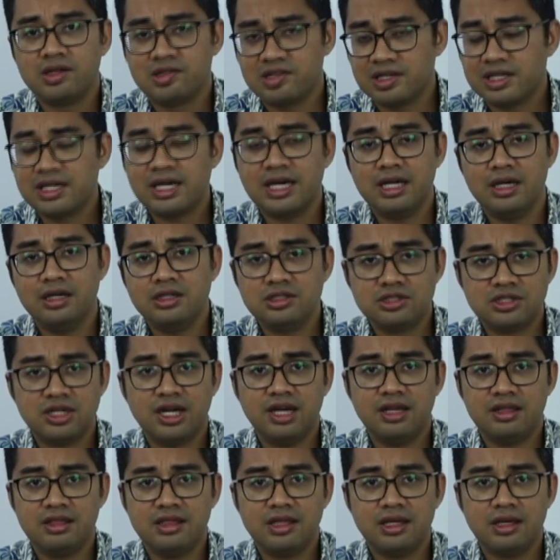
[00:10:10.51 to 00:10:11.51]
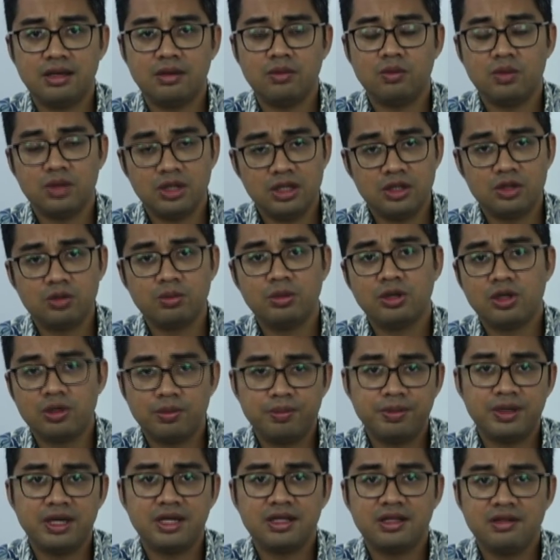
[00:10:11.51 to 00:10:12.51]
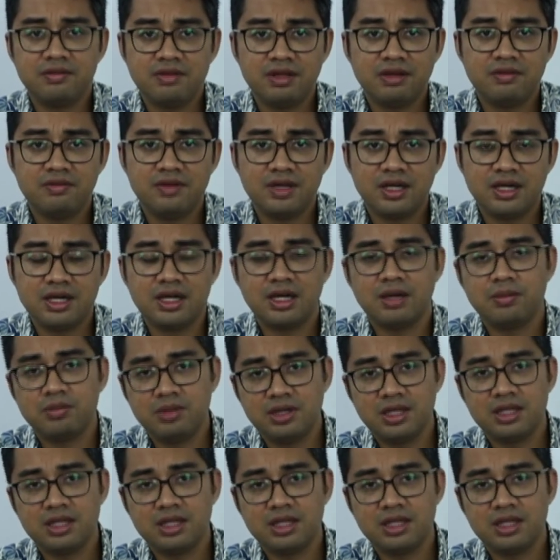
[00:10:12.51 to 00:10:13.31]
It's a cut and dry thing. We need to be competitive than Vietnam.